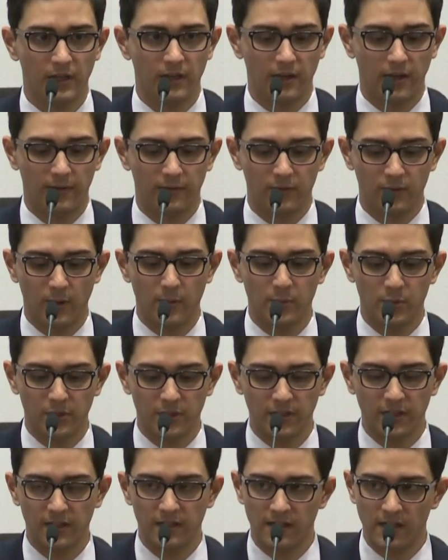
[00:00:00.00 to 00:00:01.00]
after I put the
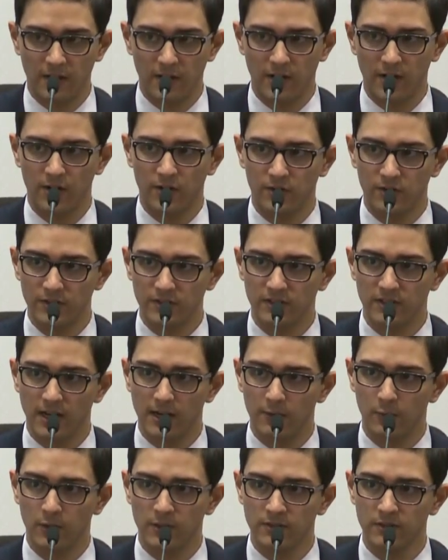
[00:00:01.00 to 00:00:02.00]
gun down, I heard the
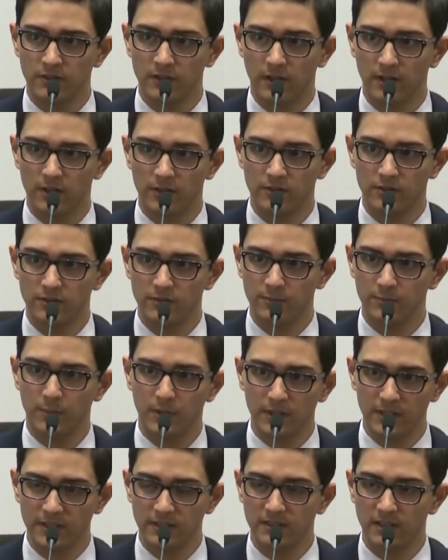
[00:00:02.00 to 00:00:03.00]
sirens, I heard
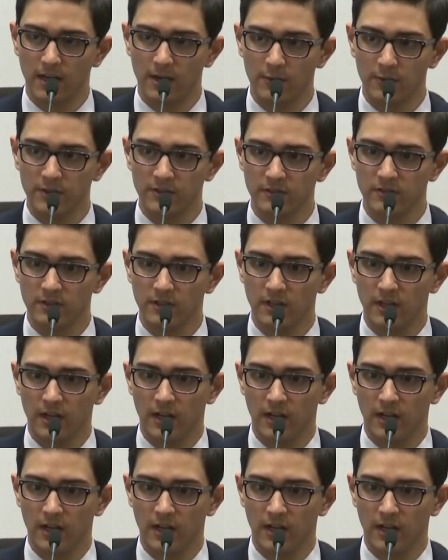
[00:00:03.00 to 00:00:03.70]
police sirens,